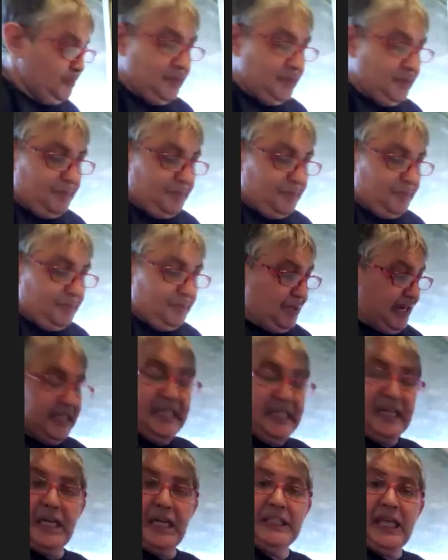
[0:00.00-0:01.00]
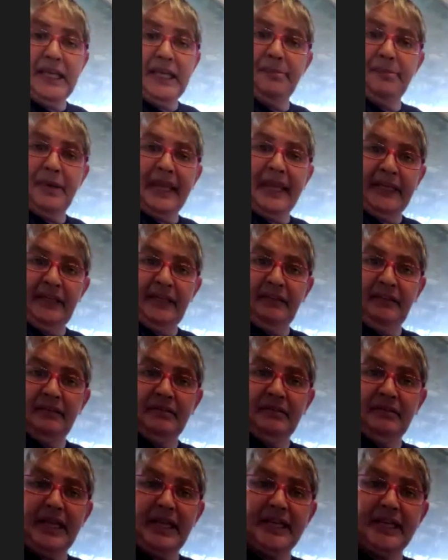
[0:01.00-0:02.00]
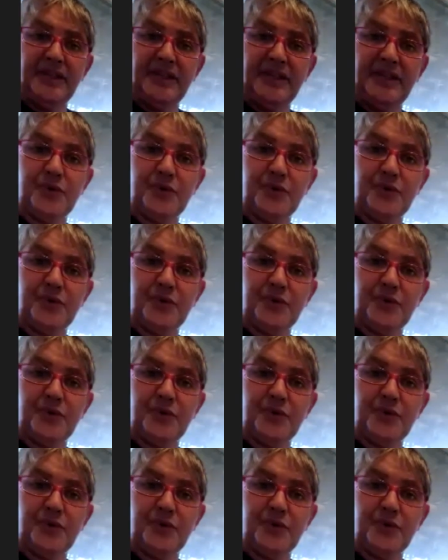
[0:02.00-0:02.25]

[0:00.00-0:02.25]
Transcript: paint it on like paint, let it dry,